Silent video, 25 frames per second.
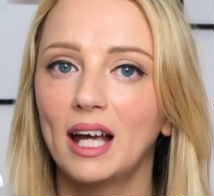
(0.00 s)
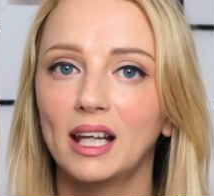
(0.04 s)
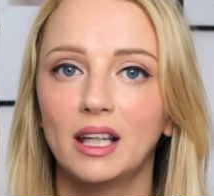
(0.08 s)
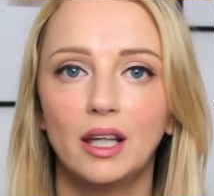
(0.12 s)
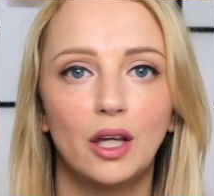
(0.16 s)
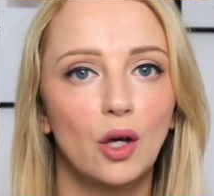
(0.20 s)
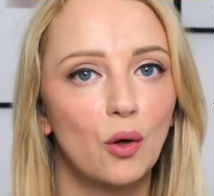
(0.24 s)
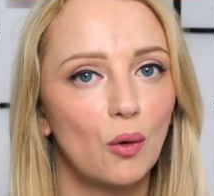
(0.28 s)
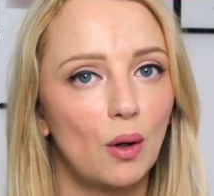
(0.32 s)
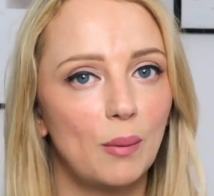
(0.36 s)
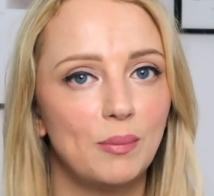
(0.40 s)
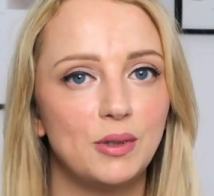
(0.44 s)
I
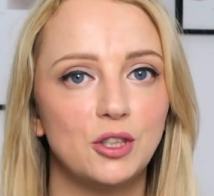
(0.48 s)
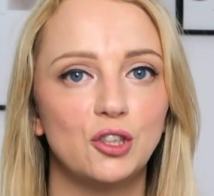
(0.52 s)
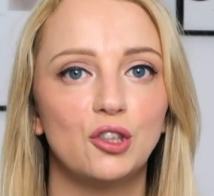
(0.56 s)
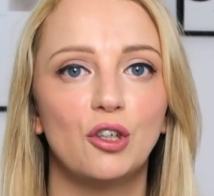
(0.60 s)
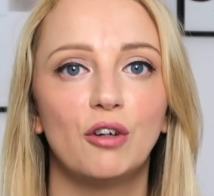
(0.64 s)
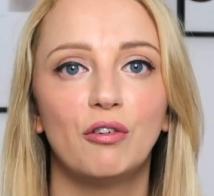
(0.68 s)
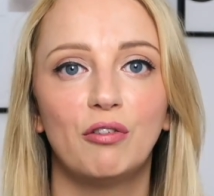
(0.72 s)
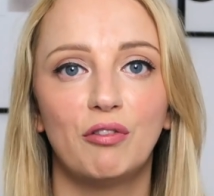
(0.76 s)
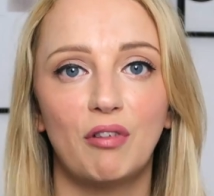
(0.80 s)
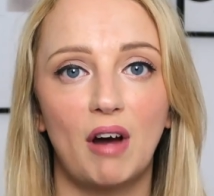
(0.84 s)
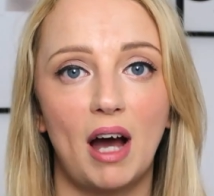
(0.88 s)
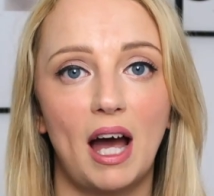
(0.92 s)
can go up
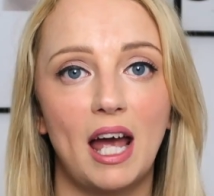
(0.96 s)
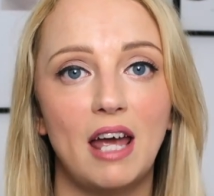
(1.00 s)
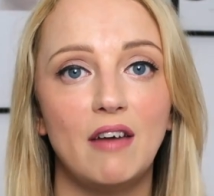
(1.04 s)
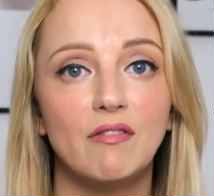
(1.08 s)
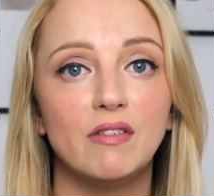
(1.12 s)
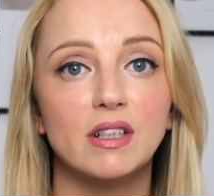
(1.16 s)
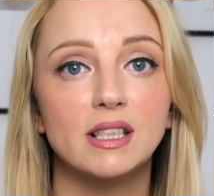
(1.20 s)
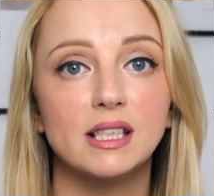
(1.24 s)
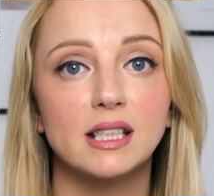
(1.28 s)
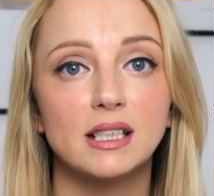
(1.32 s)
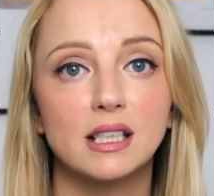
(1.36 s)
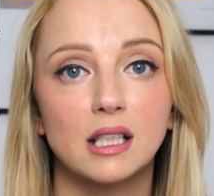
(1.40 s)
to a
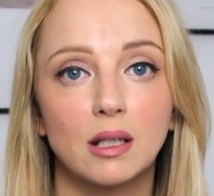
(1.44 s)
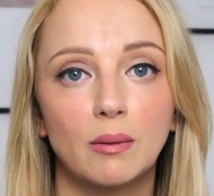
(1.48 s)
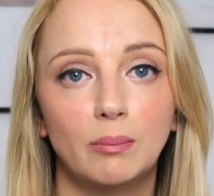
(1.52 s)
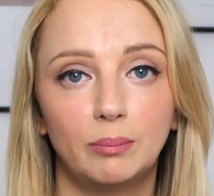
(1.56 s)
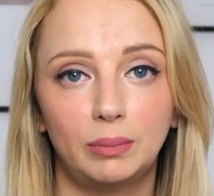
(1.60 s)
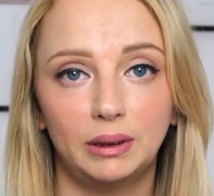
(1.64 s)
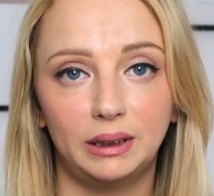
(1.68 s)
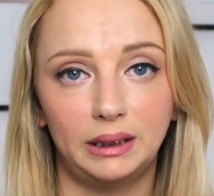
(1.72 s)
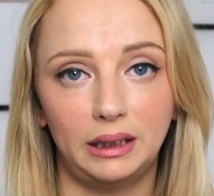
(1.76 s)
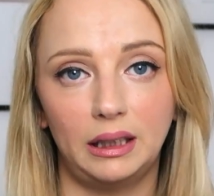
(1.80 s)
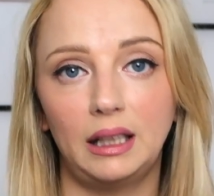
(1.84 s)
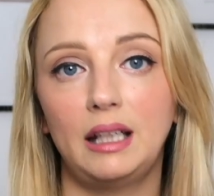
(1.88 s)
5. This is
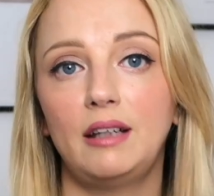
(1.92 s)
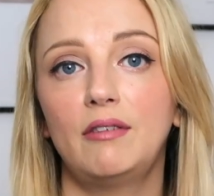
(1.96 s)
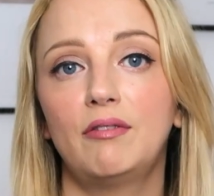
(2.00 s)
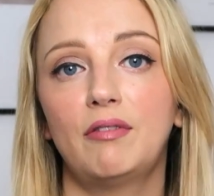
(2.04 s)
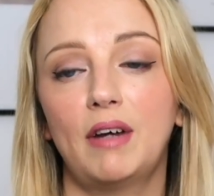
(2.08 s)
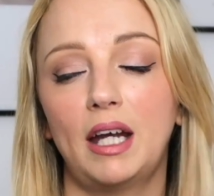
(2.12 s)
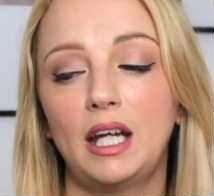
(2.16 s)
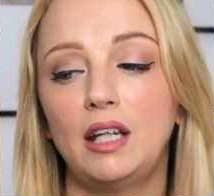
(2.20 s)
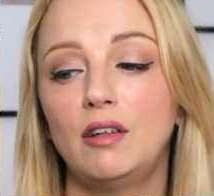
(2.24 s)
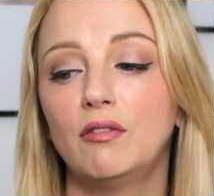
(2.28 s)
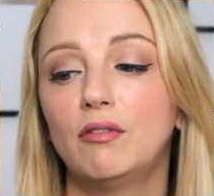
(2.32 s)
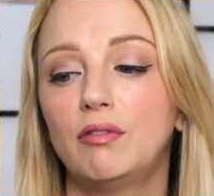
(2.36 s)
completely
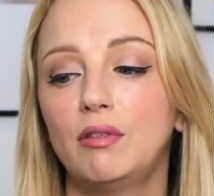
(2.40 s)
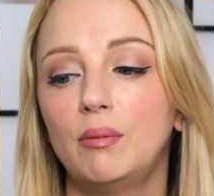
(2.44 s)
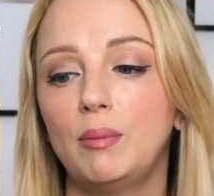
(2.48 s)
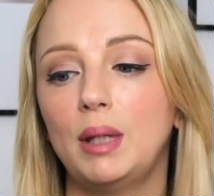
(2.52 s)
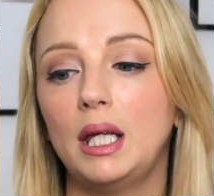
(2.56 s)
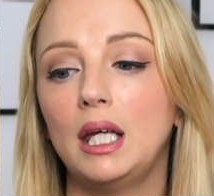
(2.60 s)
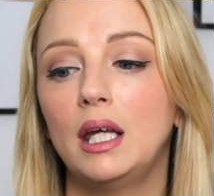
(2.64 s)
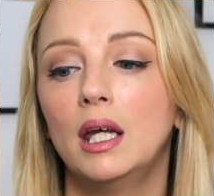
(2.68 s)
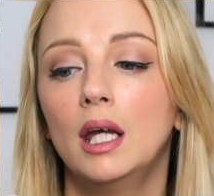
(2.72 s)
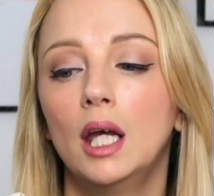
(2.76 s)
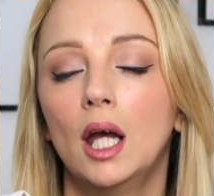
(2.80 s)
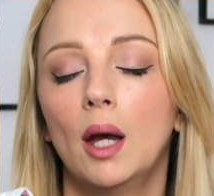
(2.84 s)
fine for
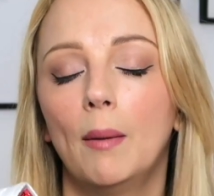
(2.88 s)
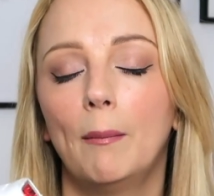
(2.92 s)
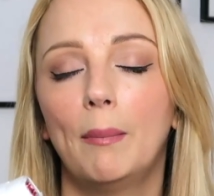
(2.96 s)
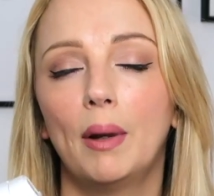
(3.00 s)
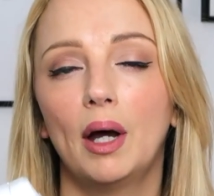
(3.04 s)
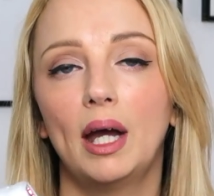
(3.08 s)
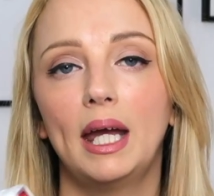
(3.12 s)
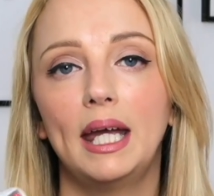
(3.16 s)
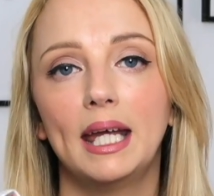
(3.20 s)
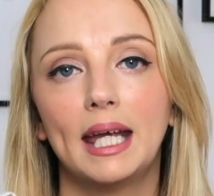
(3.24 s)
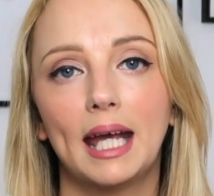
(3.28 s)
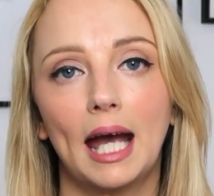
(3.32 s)
me,
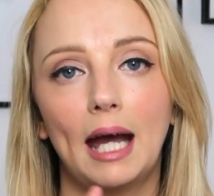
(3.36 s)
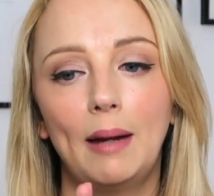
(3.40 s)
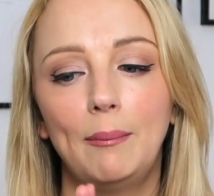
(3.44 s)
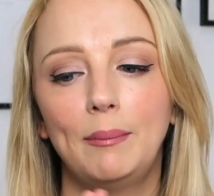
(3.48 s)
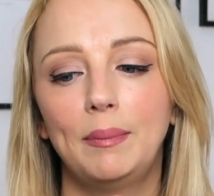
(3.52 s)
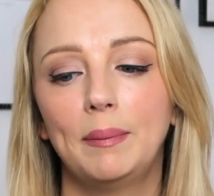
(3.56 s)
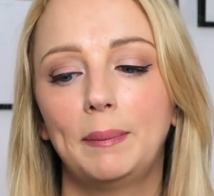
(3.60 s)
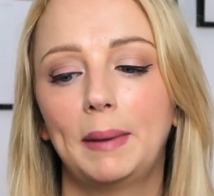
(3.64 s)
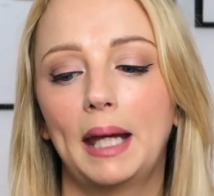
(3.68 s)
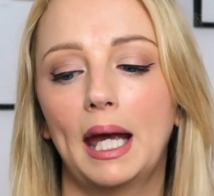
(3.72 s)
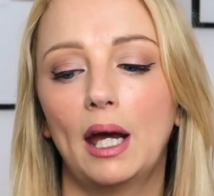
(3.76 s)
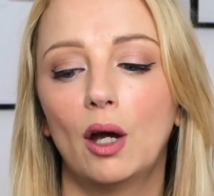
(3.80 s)
but it
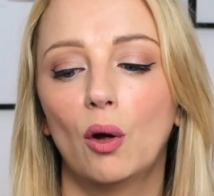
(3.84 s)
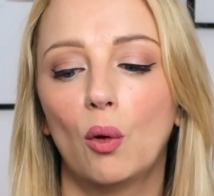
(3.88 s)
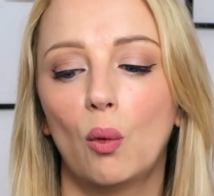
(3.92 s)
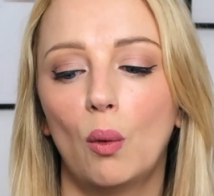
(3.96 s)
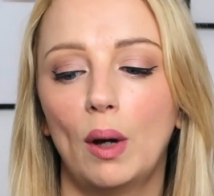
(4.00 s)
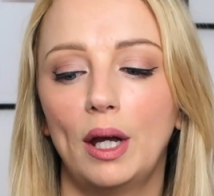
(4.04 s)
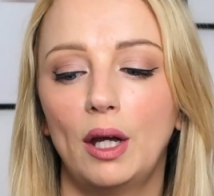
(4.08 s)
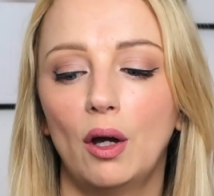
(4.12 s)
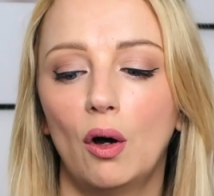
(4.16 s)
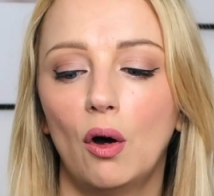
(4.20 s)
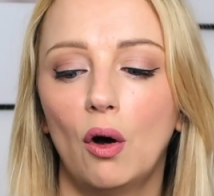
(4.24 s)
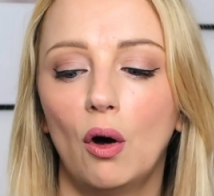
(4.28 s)
can get
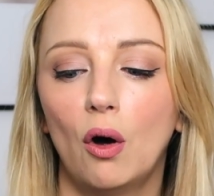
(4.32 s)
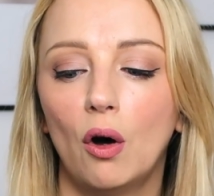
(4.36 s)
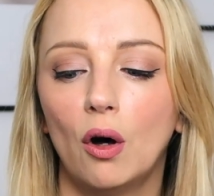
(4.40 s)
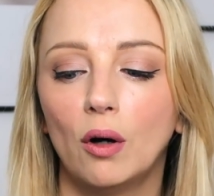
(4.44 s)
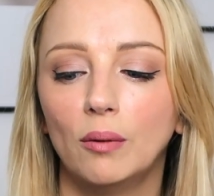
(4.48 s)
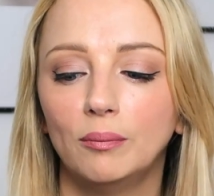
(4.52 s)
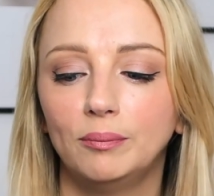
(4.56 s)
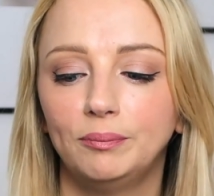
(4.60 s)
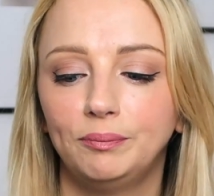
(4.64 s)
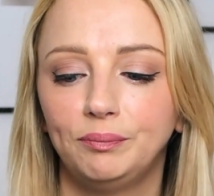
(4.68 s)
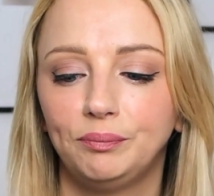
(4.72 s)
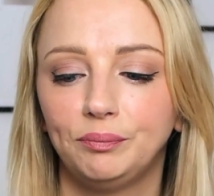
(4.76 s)
quite
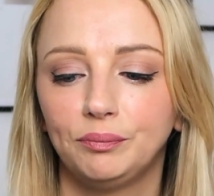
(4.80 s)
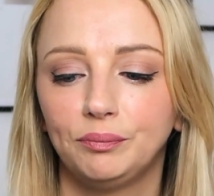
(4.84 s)
hot.